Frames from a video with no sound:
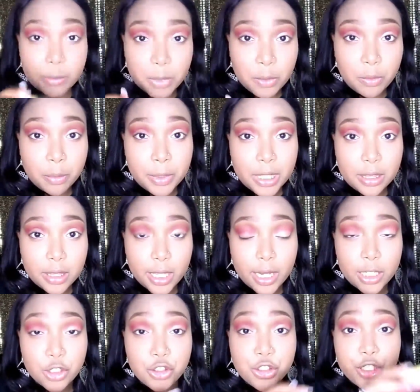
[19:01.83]
Let me
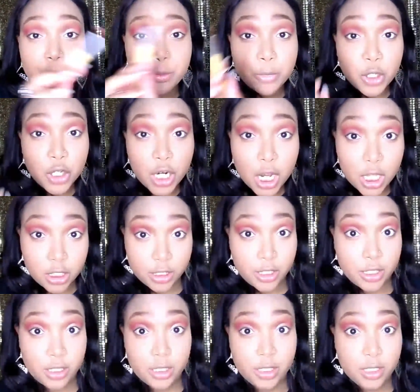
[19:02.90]
repeat that. Shimmer
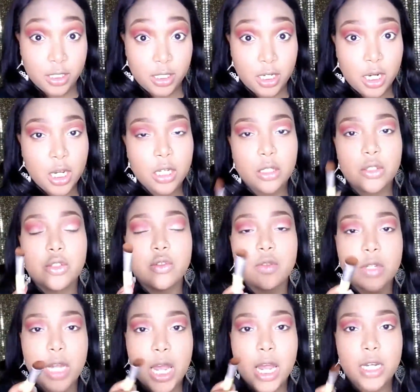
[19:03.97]
colors
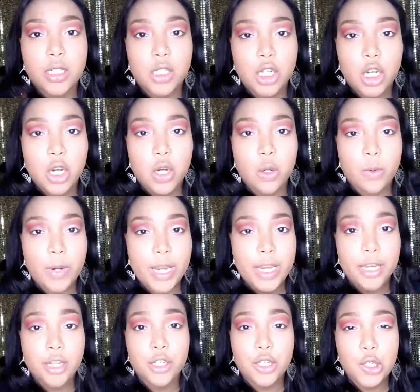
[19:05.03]
do not go
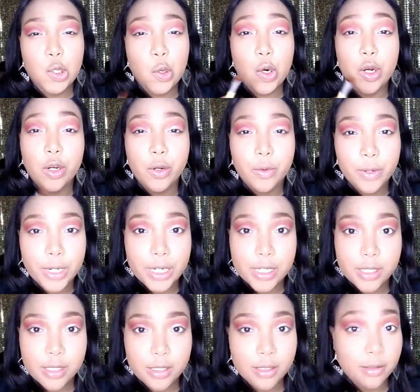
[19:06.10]
in your
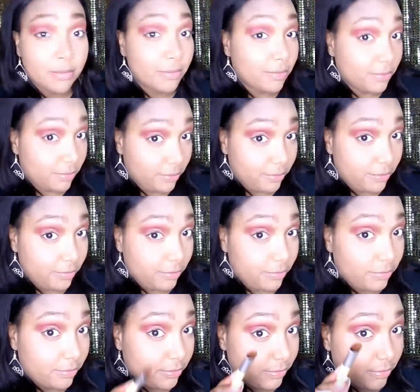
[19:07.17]
crease.
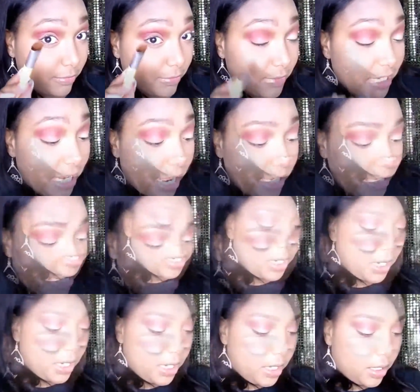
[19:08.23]
Got that?
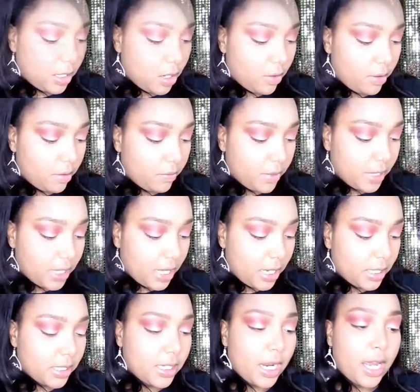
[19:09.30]
And go in with
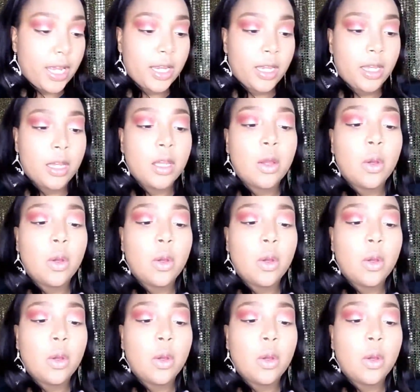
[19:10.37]
that Daya.